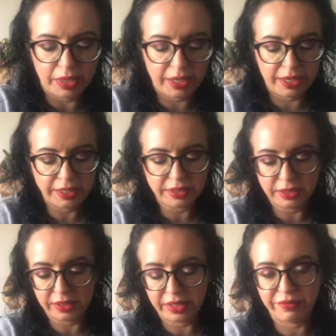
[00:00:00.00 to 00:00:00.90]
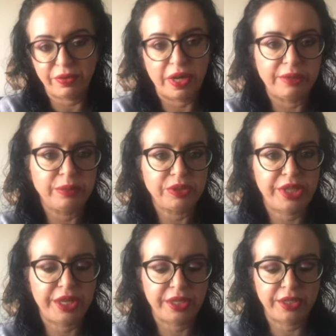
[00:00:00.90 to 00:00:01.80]
And therefore I will
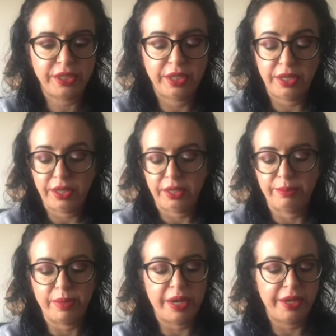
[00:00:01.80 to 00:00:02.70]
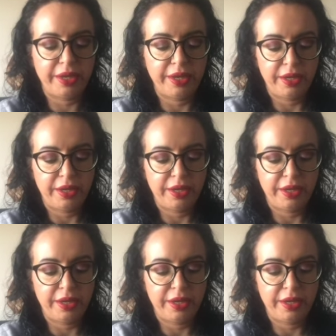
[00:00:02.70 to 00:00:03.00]
take my,